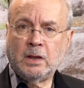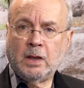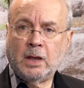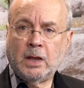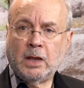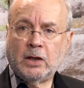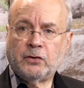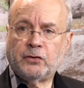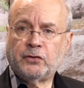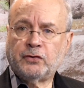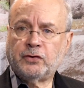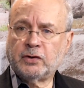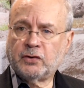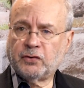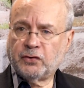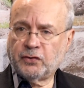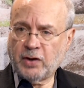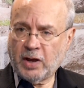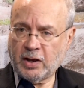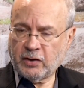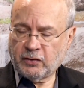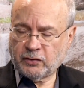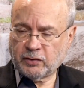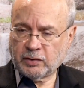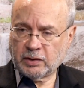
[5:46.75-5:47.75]

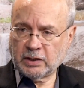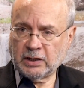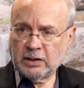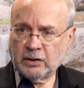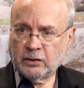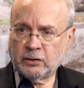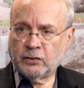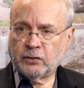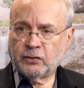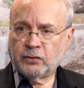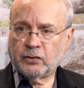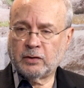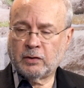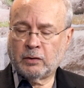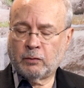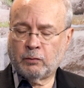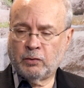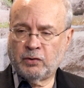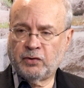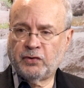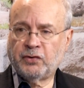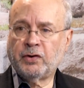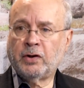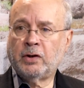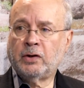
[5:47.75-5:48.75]
success is a
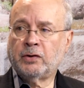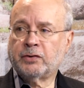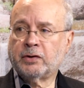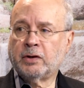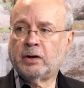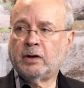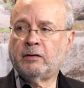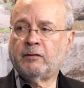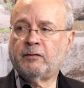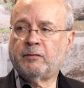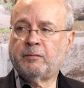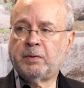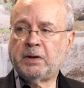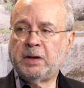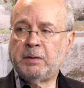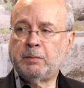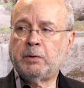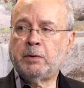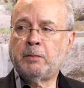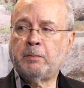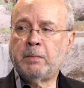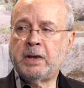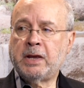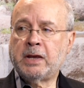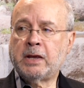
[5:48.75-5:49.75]
result of people
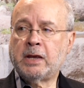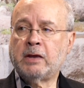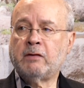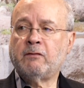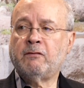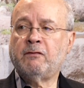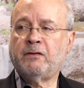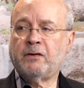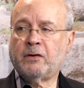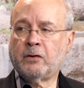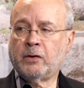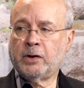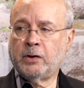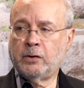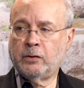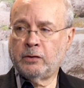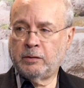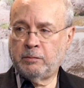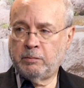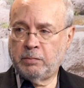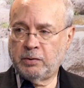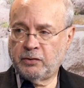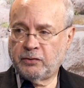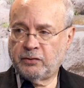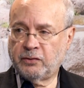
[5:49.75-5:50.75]
making very good
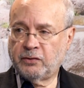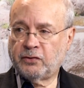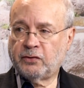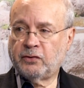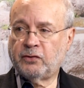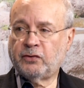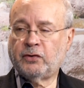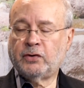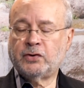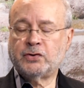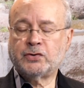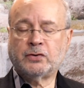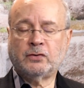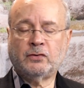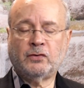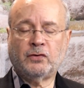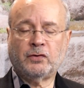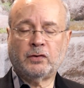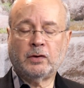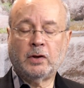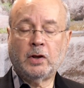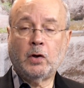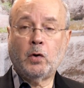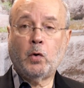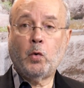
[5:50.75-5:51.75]
business decisions,
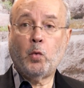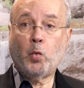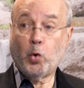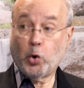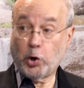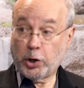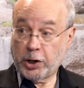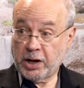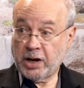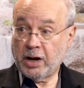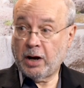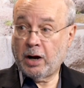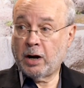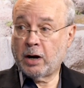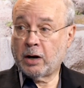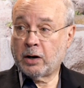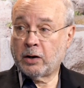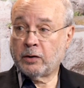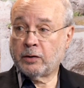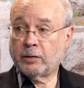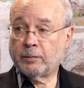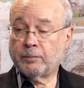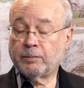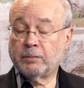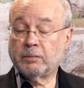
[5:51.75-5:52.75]
working
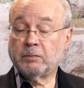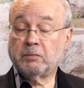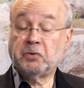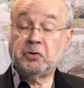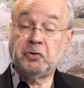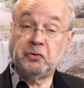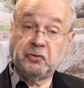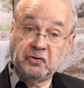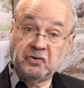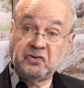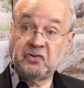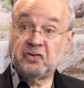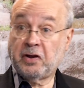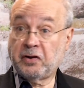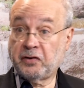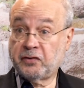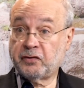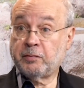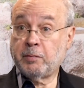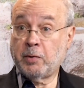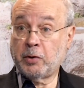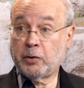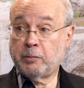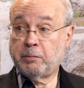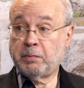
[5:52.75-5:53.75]
hard, using
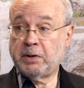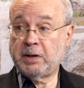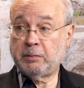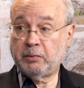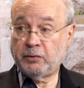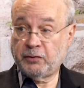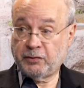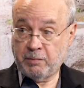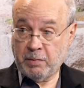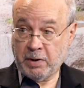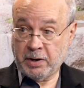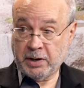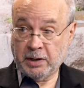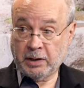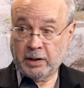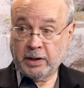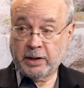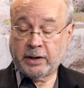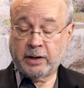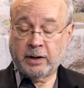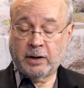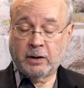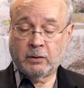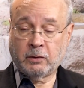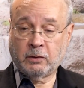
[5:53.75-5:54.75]
some other people's money like
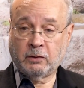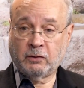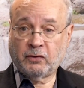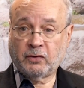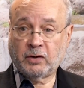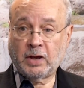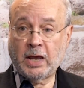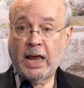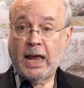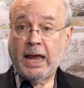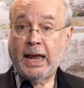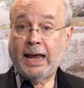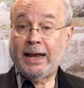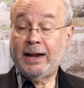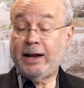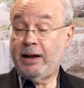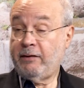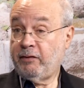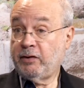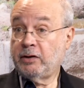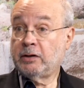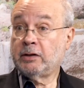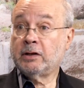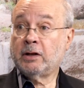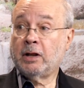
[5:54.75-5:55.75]
ours, and
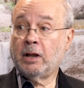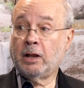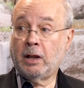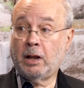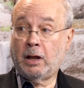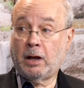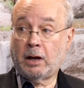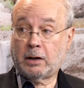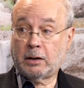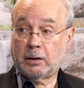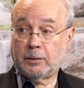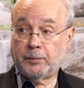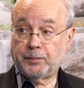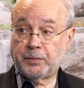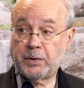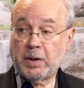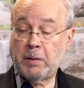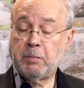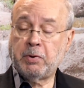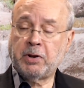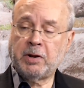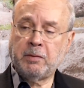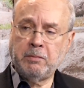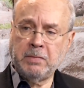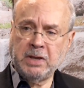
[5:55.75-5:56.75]
having a little luck.
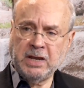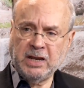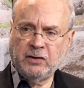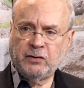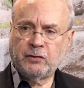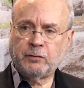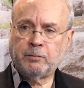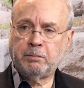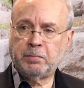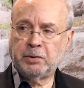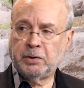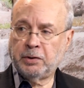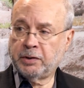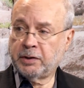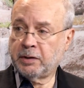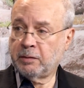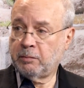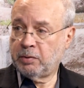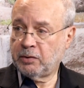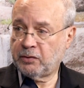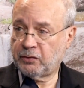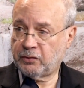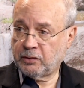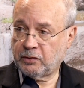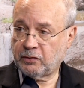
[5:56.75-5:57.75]
But it means building a
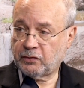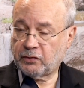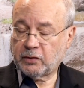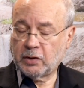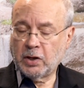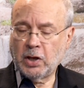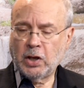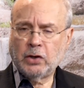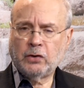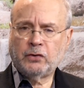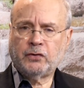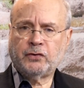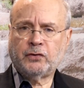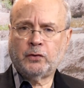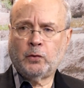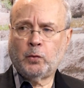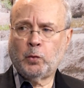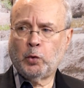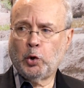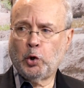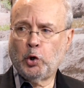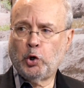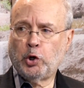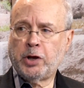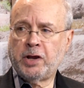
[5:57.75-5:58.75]
business. So we're
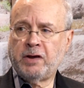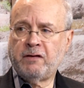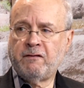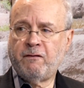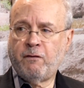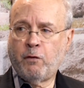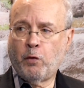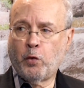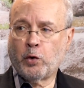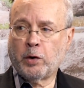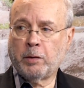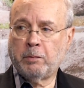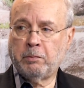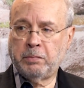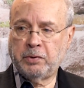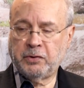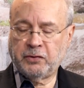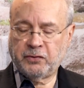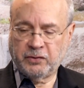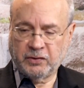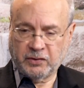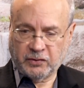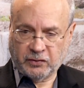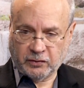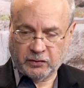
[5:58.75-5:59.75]
looking for
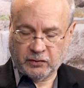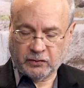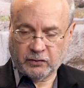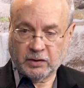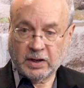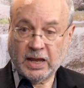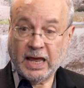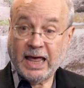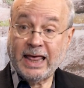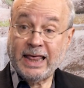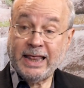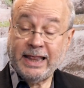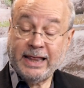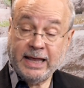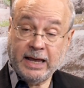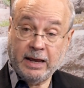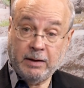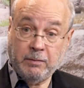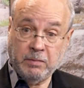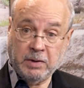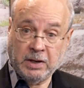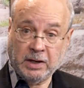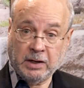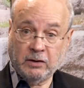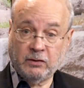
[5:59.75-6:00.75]
businesses. That
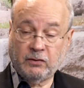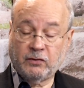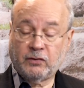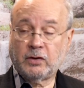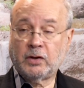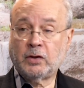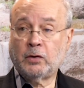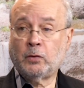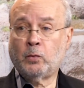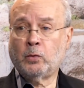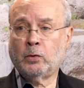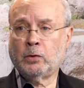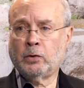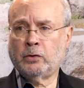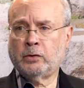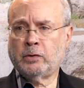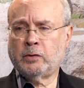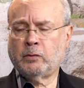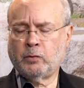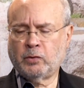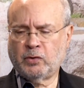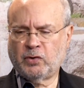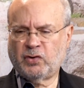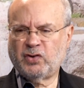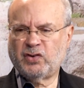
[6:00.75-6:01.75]
means that
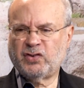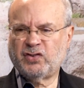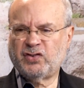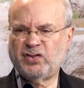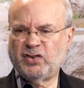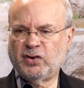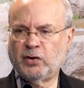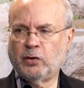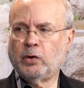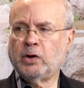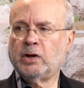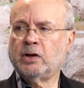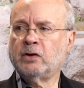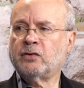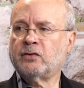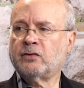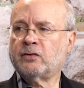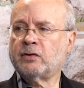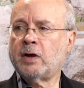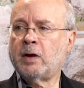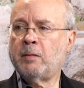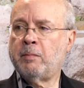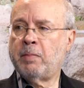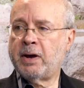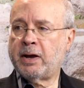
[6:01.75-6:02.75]
we're serious
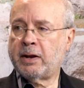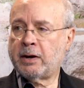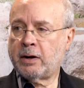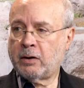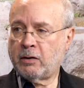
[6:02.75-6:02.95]
about our